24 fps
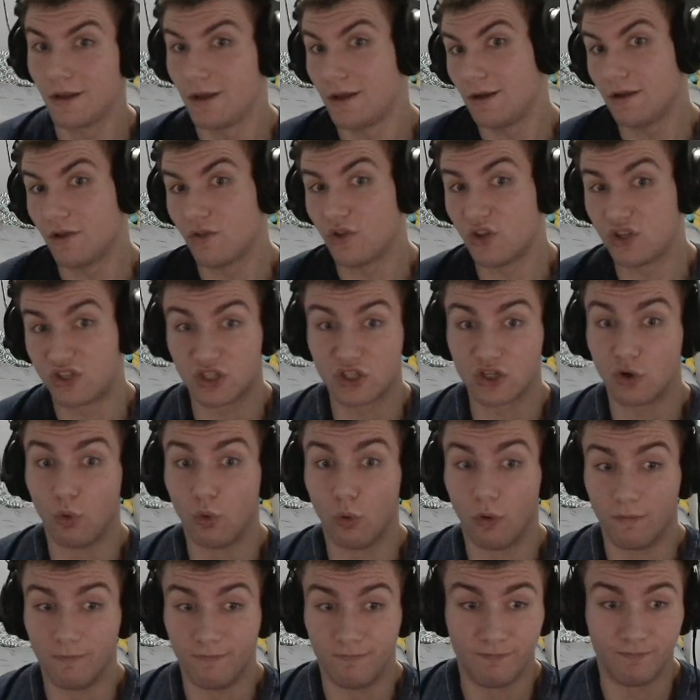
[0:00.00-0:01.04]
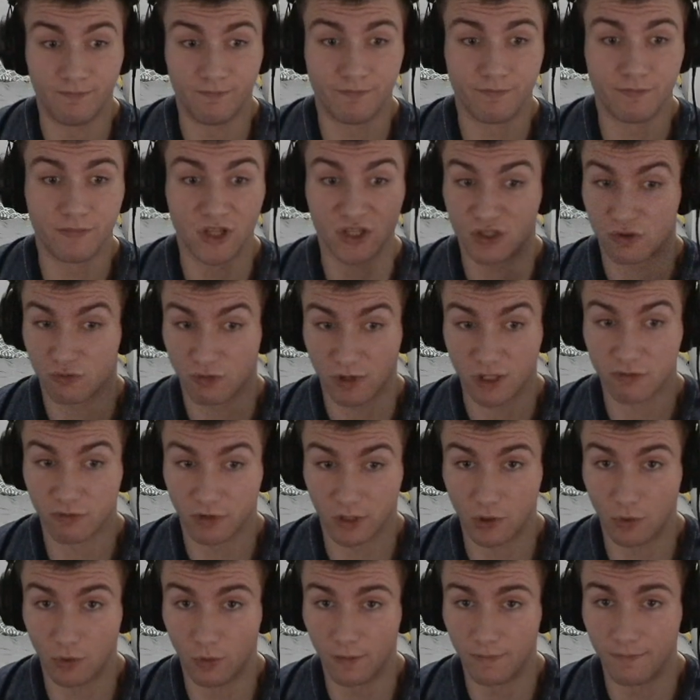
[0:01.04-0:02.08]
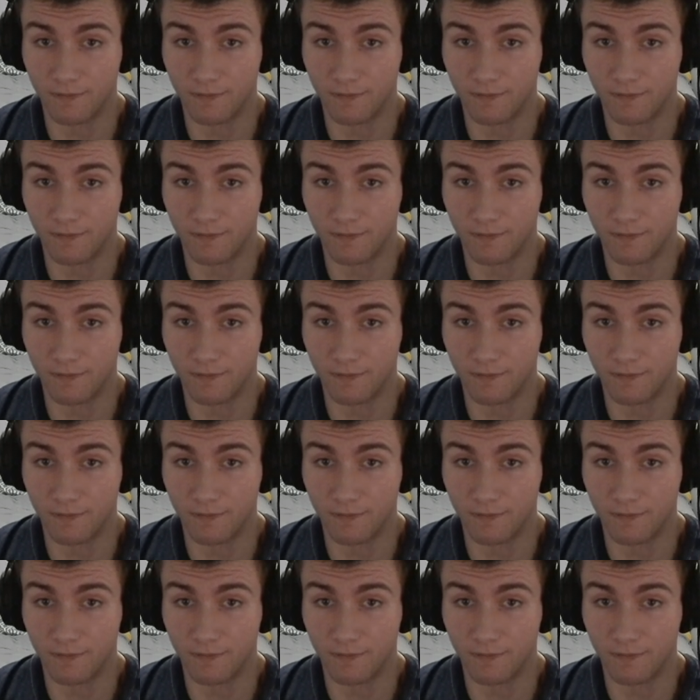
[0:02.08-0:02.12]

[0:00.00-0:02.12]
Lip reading: this is cool. This is really, really cool.